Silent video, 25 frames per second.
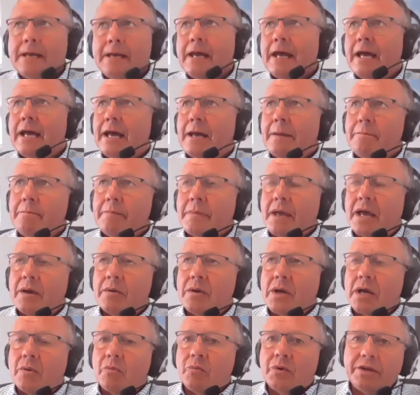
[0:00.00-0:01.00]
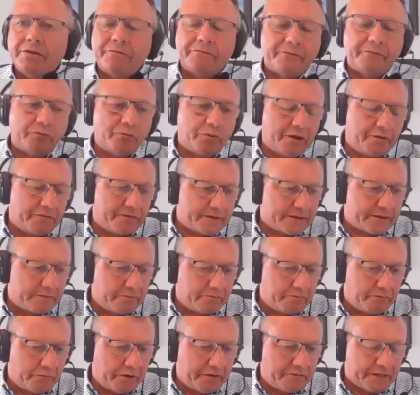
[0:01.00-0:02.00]
And
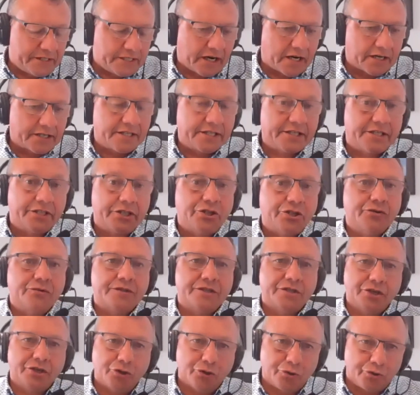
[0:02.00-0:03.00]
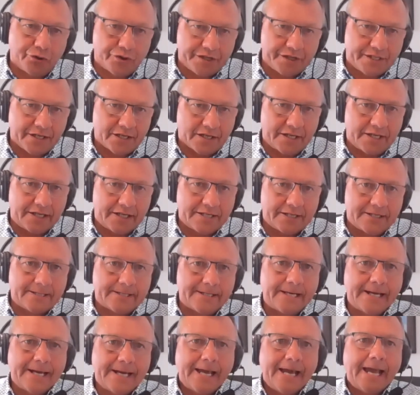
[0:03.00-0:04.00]
we've started to use
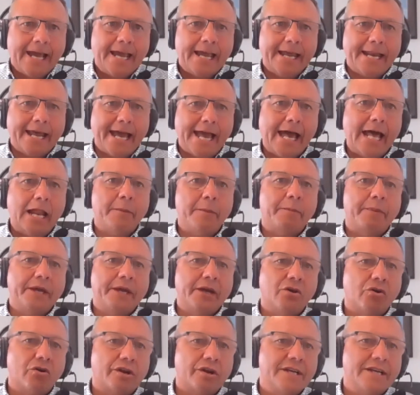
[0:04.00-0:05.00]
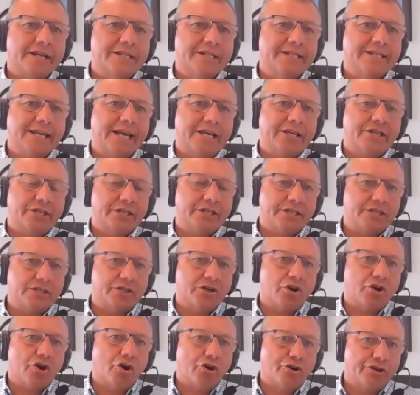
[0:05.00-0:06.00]
neuroscience in helping organizations
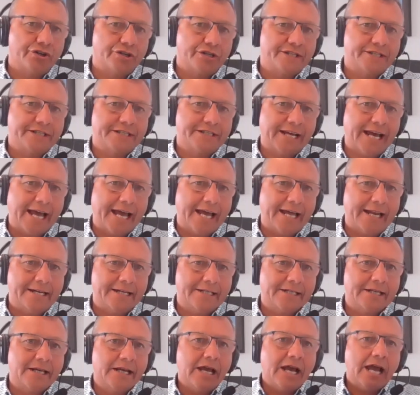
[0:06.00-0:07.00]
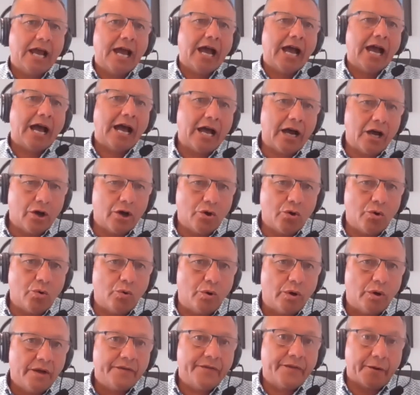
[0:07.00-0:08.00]
to understand
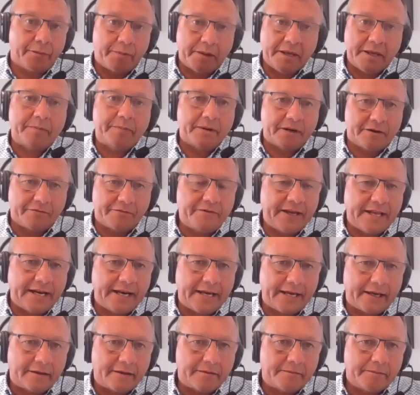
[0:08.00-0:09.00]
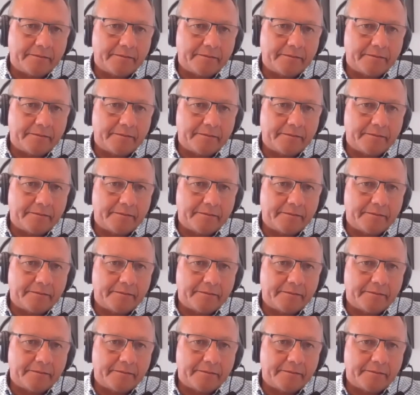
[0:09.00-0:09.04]
how their people are feeling.